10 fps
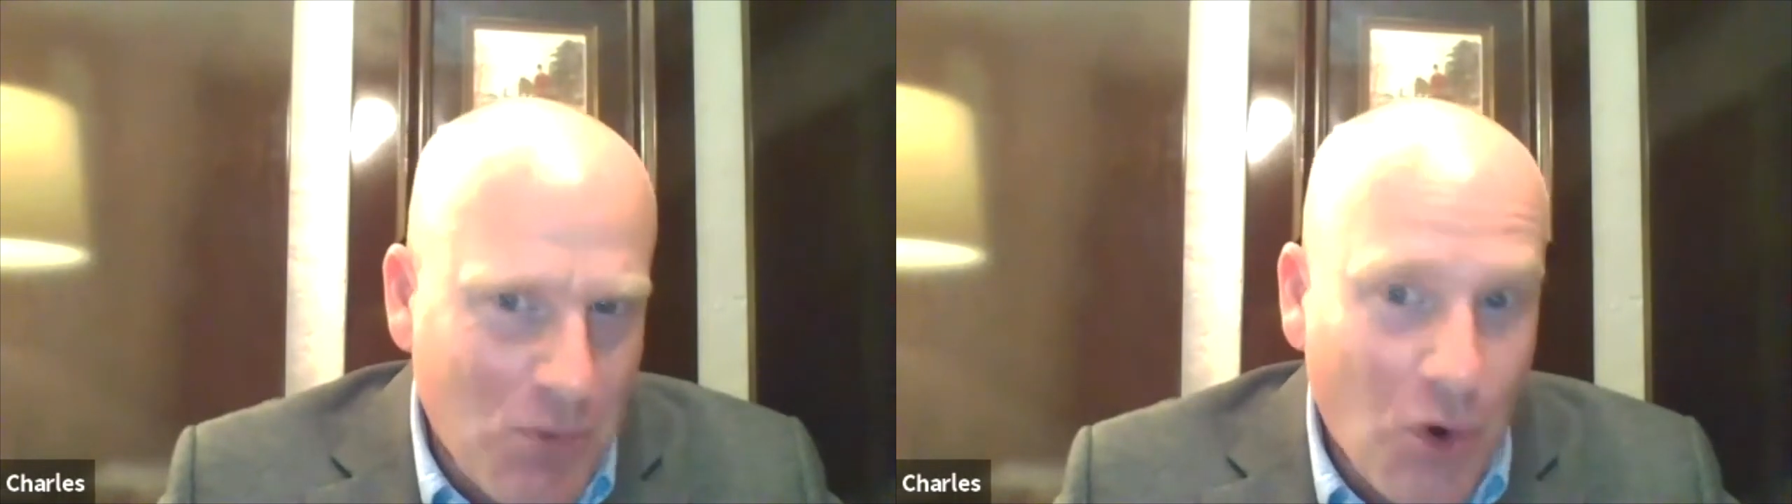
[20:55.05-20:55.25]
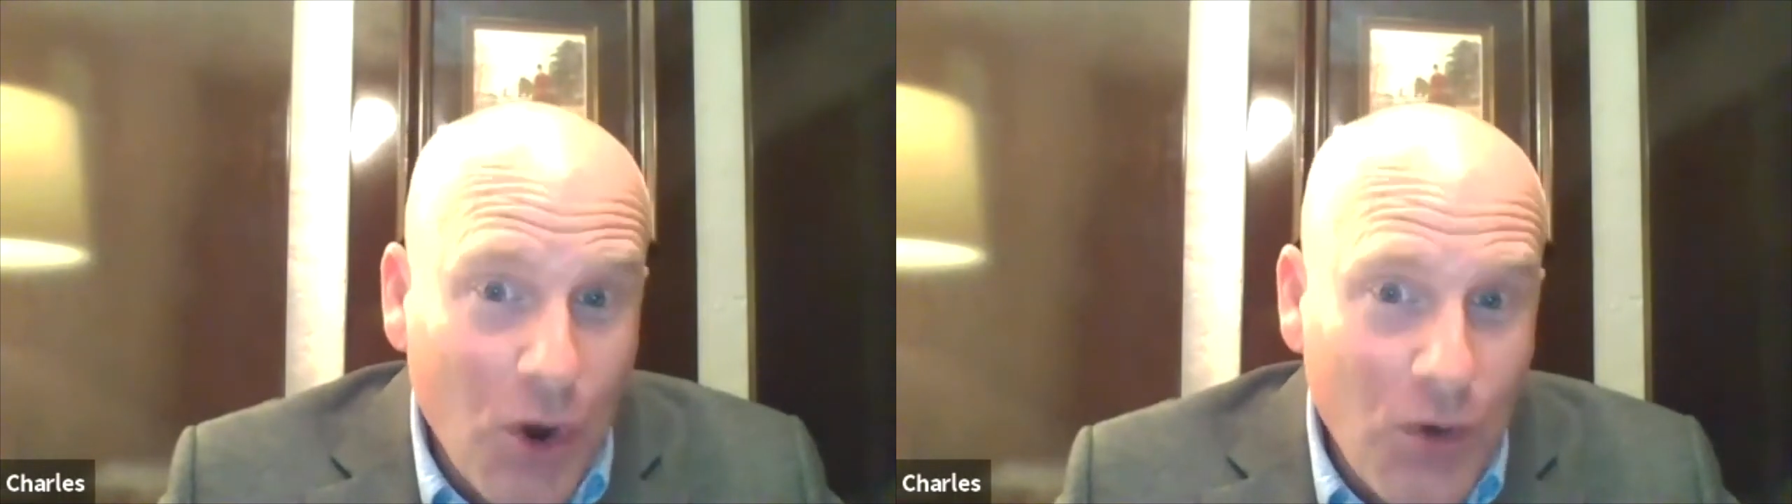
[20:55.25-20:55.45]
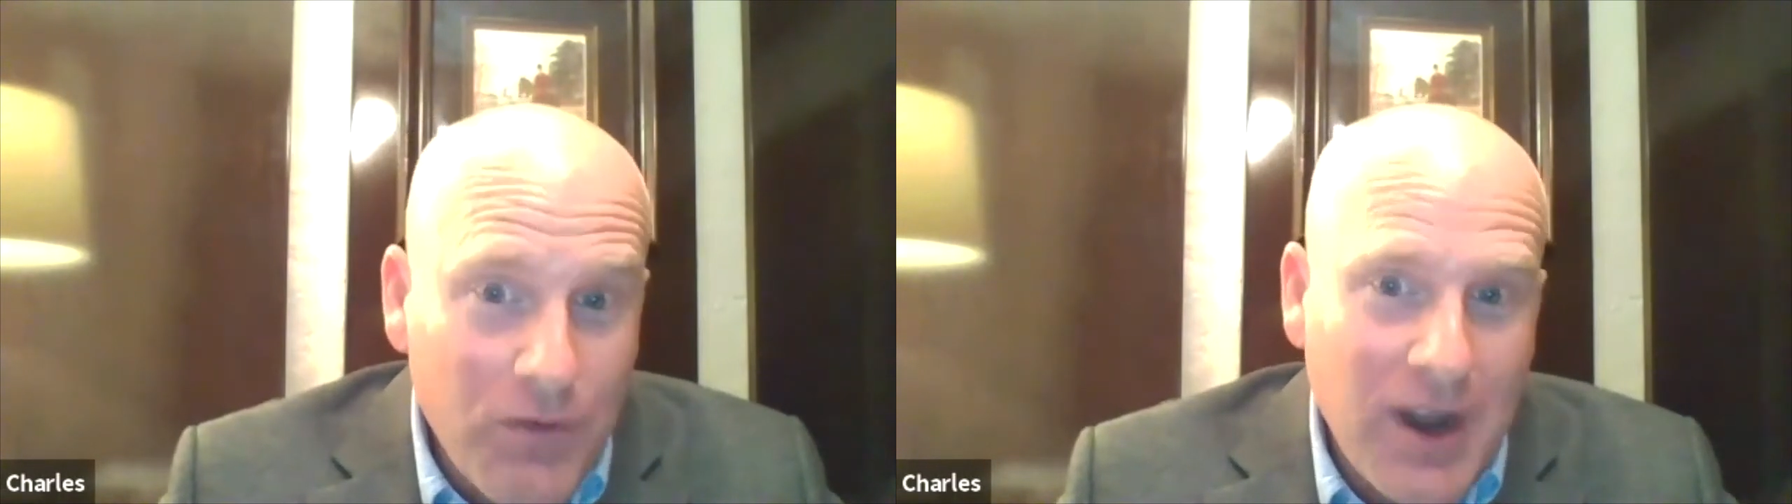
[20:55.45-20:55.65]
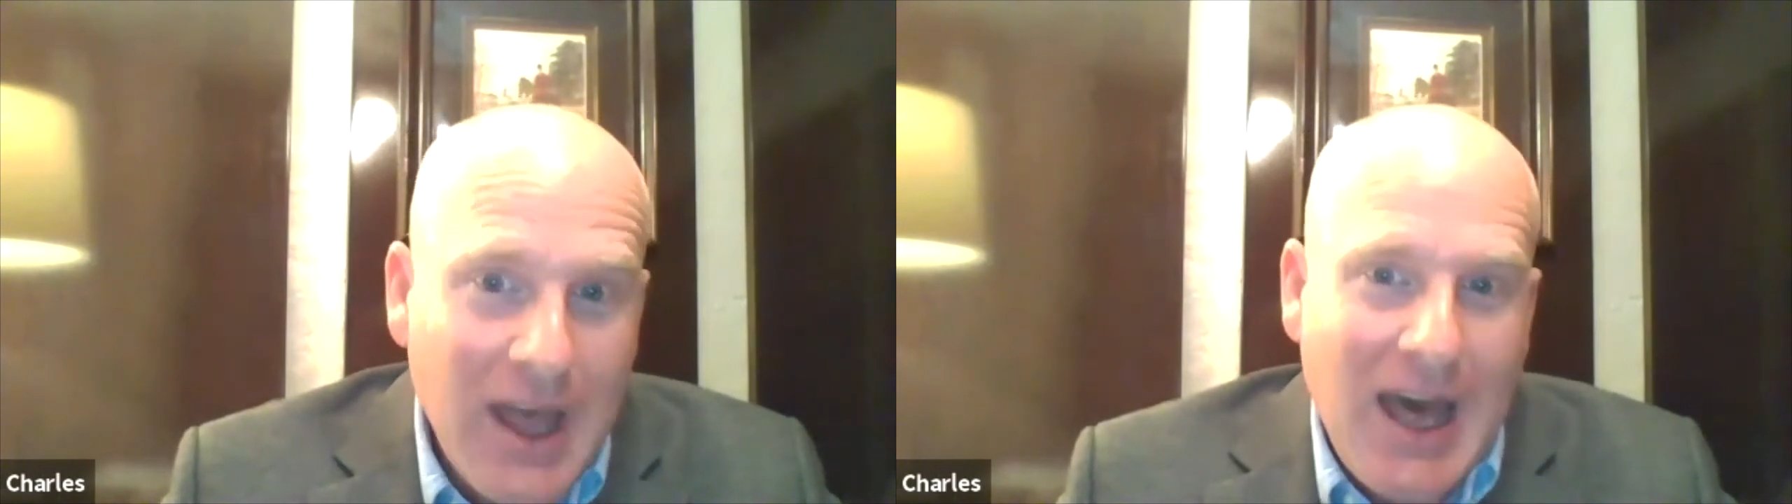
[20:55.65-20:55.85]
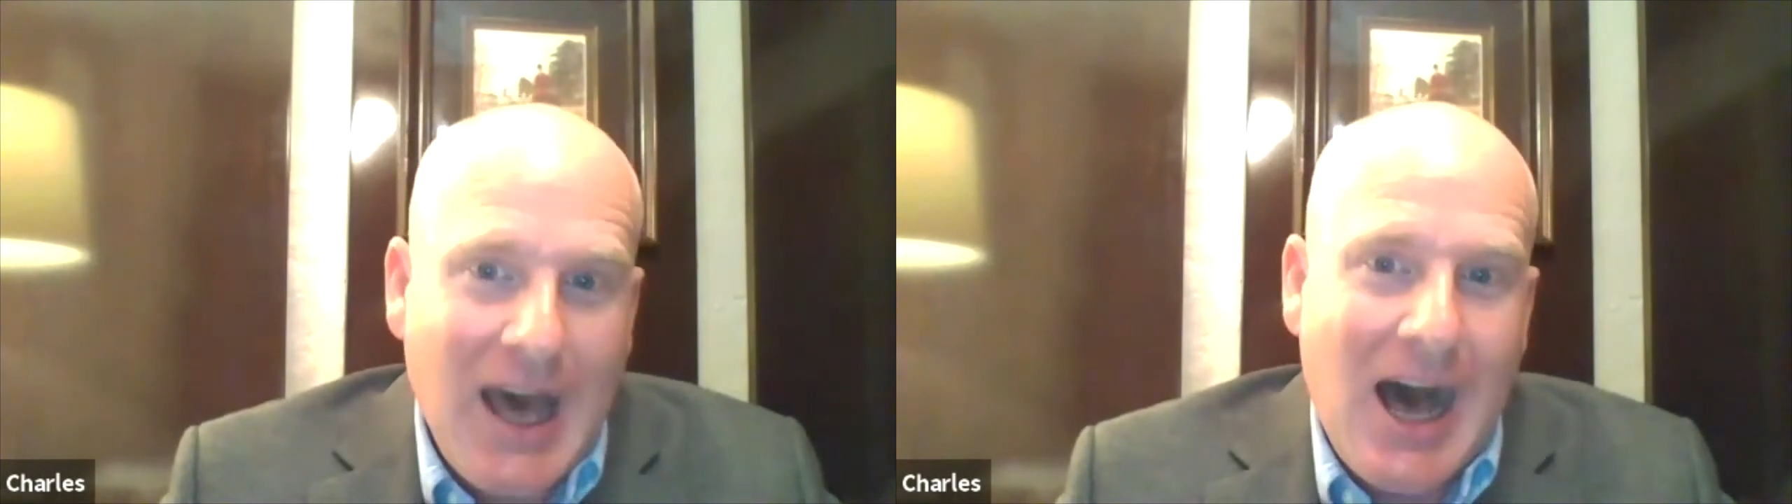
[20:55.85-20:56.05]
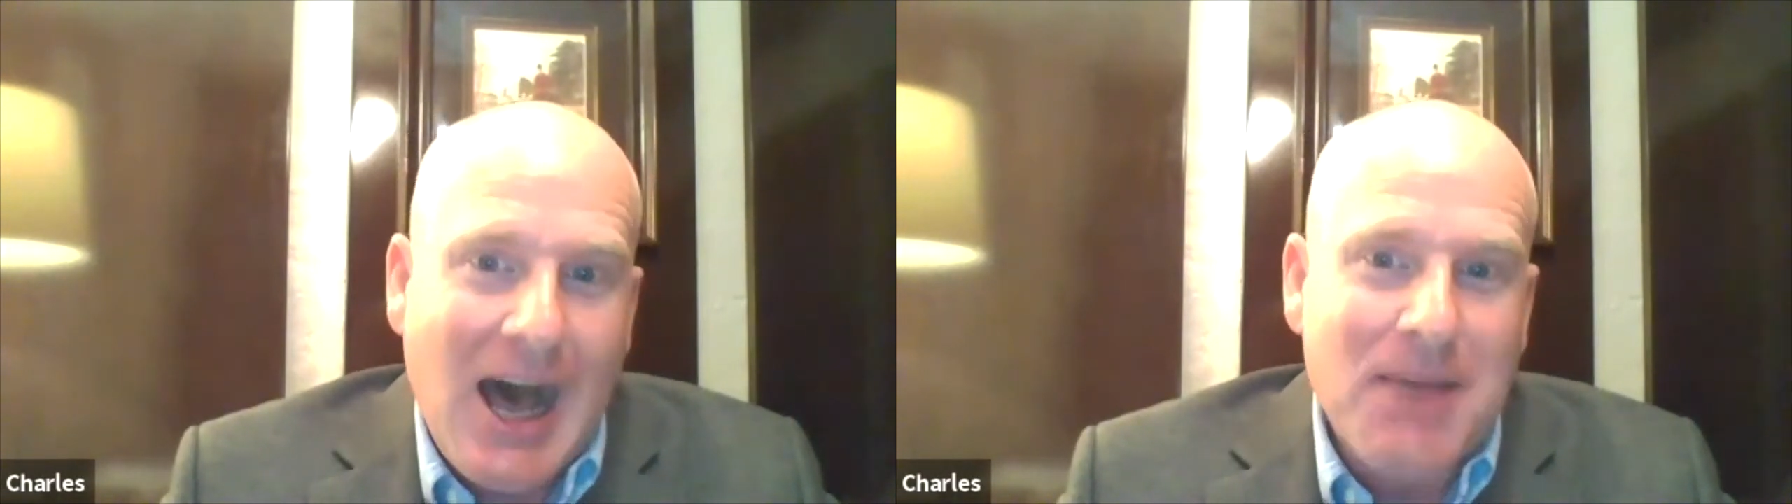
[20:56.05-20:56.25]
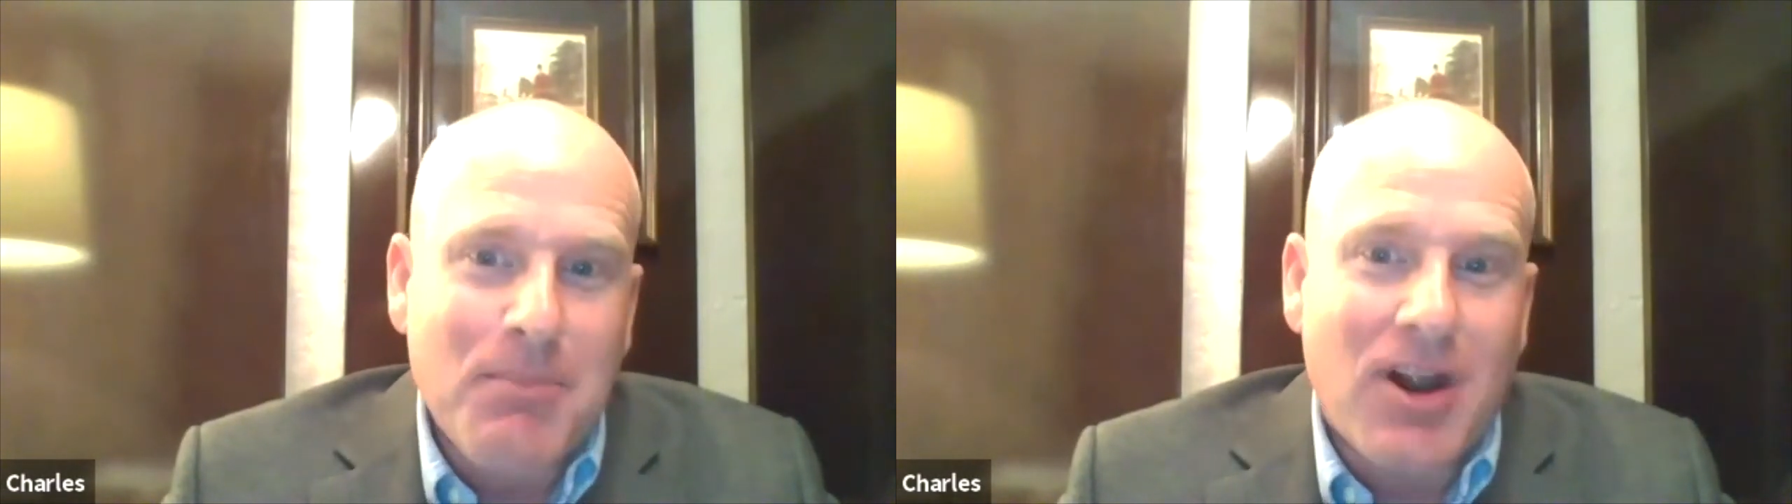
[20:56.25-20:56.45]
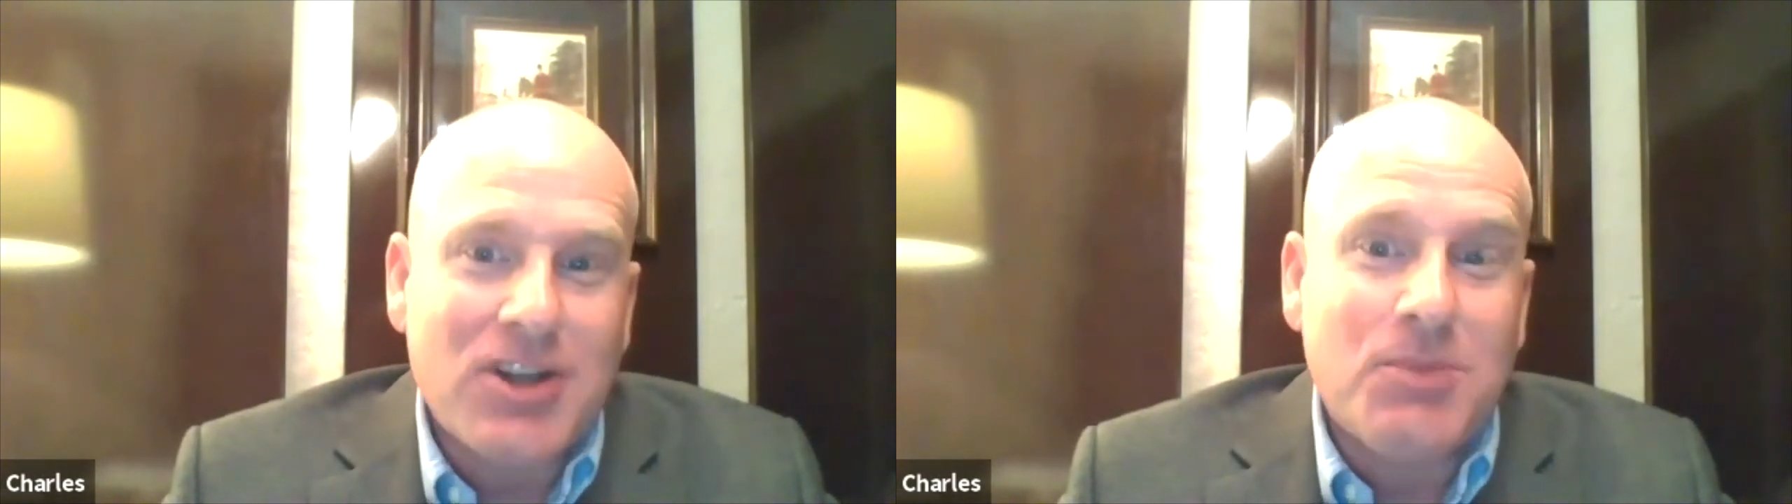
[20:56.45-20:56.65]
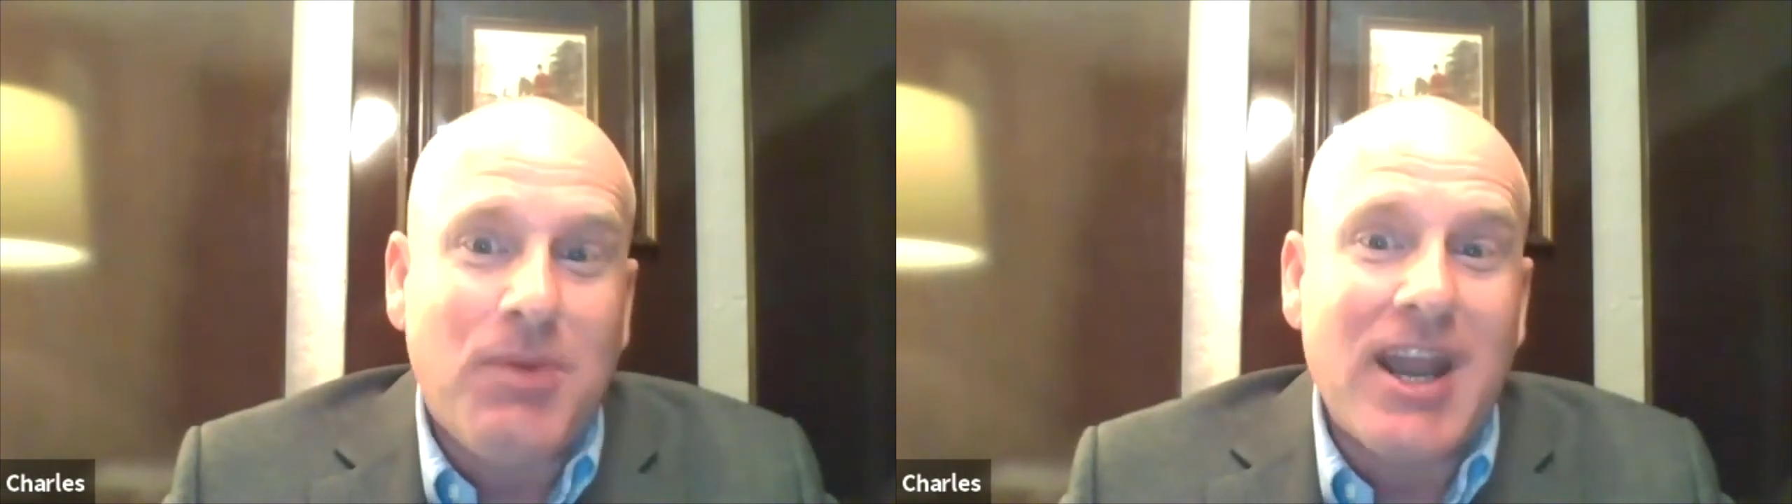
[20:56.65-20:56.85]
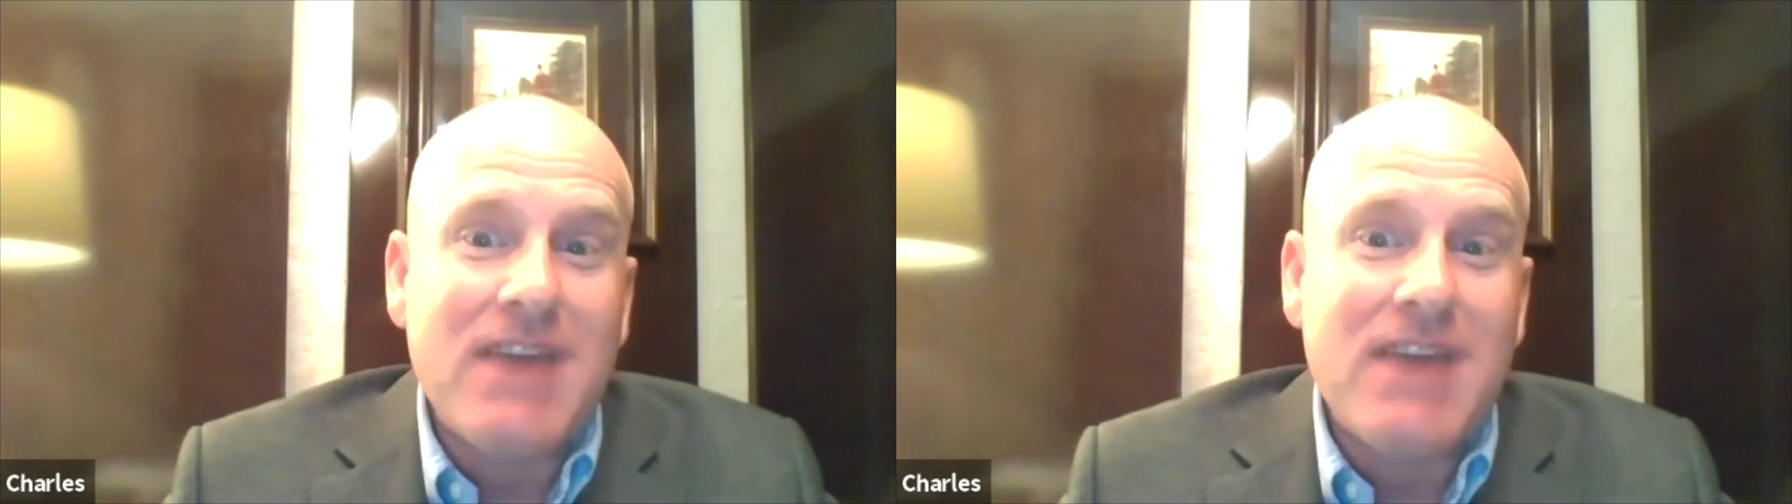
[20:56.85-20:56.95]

Moreover, I embarked upon